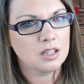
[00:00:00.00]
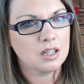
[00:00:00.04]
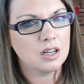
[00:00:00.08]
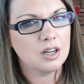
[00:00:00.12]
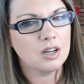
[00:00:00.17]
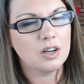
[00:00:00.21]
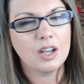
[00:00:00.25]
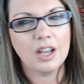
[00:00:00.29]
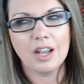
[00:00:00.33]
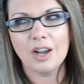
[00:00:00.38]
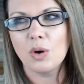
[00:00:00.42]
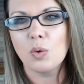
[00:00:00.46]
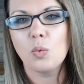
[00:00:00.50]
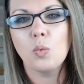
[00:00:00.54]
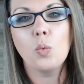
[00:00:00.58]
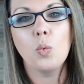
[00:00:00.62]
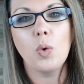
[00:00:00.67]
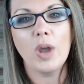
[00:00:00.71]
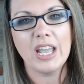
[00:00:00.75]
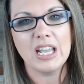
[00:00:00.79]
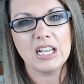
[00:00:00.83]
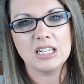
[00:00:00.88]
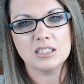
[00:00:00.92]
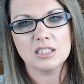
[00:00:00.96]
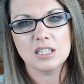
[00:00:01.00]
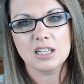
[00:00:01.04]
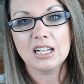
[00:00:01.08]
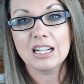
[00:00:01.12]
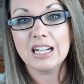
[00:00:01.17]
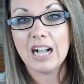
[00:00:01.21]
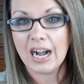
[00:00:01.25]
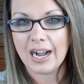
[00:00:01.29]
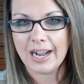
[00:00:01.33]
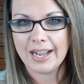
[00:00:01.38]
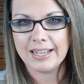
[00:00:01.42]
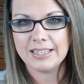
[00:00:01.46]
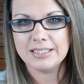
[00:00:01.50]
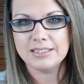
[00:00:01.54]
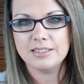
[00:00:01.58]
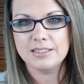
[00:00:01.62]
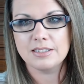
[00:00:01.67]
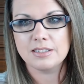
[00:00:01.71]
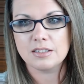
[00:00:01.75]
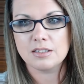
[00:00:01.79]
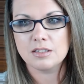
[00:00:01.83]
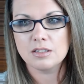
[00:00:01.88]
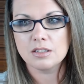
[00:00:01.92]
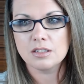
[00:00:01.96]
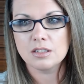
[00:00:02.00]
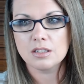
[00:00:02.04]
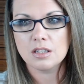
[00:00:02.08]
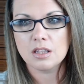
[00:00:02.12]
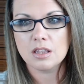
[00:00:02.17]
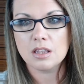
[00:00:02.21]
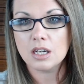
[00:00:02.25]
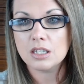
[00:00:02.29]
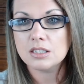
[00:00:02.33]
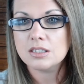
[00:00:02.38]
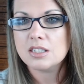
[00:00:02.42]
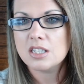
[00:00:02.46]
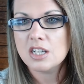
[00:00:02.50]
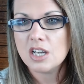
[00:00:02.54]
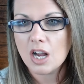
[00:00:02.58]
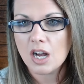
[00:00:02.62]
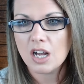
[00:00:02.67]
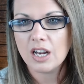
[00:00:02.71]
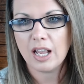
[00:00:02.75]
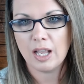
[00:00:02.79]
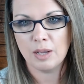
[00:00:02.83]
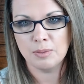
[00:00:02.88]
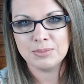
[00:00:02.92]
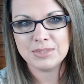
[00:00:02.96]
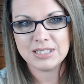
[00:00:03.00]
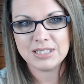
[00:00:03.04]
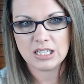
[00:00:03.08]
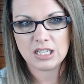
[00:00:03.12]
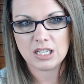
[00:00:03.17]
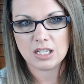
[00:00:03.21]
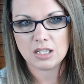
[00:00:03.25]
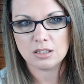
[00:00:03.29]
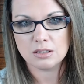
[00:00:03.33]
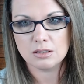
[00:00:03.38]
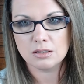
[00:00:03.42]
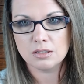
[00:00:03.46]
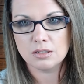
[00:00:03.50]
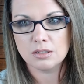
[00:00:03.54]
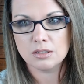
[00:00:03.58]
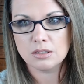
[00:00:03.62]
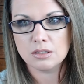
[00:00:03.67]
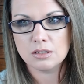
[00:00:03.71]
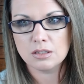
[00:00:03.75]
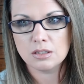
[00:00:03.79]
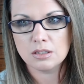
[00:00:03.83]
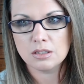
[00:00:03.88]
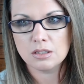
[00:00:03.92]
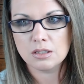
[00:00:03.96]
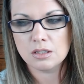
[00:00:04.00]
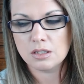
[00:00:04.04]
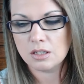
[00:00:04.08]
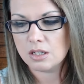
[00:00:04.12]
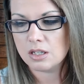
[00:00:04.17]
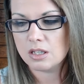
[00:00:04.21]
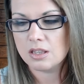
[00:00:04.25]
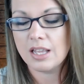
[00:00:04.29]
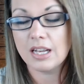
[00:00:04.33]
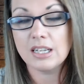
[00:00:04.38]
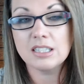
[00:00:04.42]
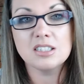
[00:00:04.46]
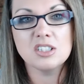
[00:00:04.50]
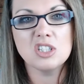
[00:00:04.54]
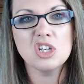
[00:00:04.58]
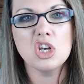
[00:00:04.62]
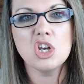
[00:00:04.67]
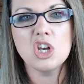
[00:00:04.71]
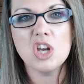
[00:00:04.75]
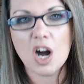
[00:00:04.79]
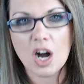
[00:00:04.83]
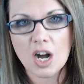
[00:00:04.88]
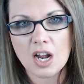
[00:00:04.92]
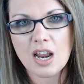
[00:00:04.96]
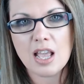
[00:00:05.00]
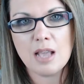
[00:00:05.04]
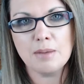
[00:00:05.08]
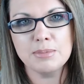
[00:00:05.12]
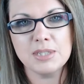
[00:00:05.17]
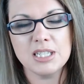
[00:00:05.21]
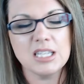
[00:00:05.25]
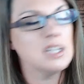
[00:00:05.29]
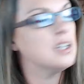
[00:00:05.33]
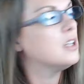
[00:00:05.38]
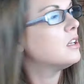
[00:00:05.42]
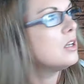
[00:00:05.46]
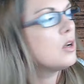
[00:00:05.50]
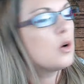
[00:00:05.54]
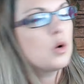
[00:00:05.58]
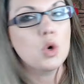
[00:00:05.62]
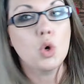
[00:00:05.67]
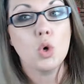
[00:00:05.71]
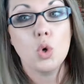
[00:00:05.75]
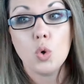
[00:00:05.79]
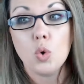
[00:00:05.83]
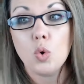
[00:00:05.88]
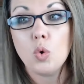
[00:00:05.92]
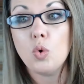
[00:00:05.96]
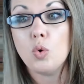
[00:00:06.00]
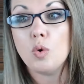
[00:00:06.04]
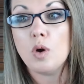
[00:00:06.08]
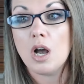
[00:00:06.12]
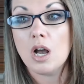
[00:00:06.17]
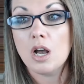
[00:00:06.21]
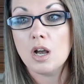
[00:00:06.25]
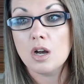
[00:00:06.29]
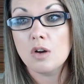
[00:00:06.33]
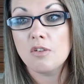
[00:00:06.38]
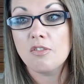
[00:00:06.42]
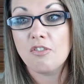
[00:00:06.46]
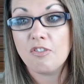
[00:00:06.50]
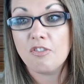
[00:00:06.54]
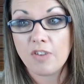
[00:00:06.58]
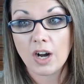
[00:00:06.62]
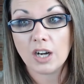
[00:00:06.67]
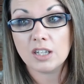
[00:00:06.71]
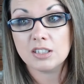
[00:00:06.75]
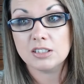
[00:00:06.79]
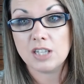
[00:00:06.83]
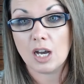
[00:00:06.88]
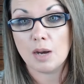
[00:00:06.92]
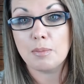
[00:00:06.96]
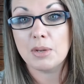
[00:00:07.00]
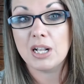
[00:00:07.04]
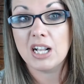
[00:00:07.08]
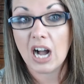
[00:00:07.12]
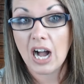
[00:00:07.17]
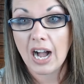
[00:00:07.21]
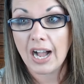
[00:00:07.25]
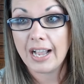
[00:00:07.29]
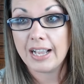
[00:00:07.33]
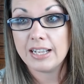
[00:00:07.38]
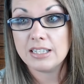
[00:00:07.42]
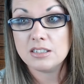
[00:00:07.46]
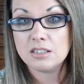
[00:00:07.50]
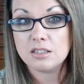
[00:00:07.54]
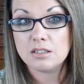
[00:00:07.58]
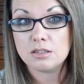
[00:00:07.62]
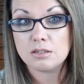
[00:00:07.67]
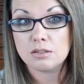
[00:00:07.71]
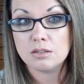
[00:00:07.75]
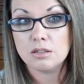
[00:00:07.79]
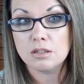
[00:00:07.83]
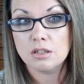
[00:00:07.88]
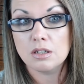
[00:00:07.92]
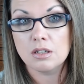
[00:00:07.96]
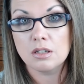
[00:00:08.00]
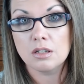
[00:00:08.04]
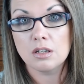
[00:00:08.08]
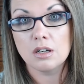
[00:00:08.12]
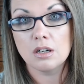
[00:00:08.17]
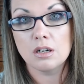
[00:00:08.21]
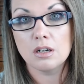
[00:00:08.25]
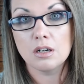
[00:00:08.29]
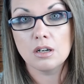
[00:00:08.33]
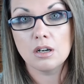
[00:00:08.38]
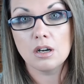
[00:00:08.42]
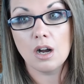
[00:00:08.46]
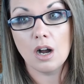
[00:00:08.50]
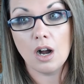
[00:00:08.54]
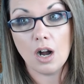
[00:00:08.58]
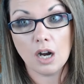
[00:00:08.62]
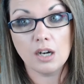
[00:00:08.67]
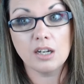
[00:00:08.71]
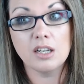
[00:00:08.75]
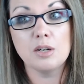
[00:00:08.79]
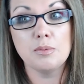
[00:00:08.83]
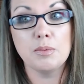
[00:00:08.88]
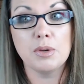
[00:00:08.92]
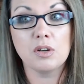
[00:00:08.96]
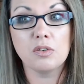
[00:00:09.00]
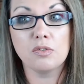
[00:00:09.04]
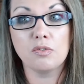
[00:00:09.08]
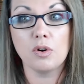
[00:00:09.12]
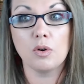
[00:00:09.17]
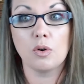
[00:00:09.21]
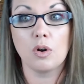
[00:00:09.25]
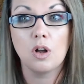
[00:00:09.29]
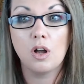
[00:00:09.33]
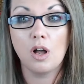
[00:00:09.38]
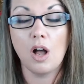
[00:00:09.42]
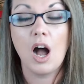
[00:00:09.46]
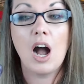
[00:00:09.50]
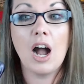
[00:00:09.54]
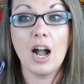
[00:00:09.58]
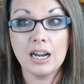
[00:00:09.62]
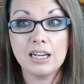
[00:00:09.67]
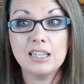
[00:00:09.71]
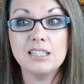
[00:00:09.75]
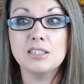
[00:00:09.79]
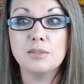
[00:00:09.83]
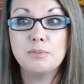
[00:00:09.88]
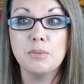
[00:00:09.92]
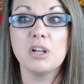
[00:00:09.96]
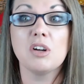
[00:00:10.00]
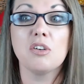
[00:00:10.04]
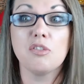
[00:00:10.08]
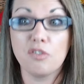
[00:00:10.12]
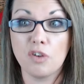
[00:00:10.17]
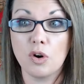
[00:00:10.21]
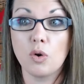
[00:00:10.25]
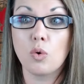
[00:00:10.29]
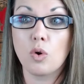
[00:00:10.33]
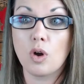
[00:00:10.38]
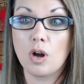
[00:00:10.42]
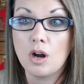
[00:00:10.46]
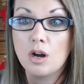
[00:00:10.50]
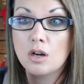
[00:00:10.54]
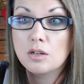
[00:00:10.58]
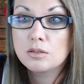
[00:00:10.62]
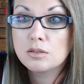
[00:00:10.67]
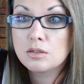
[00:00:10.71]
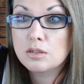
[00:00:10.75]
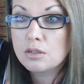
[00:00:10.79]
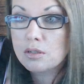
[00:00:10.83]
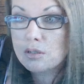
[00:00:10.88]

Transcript: Okay, oh wait, guys, that's not empty. That is not empty. Who fucked up? Guys, I need to make a phone call. I need to make a phone call.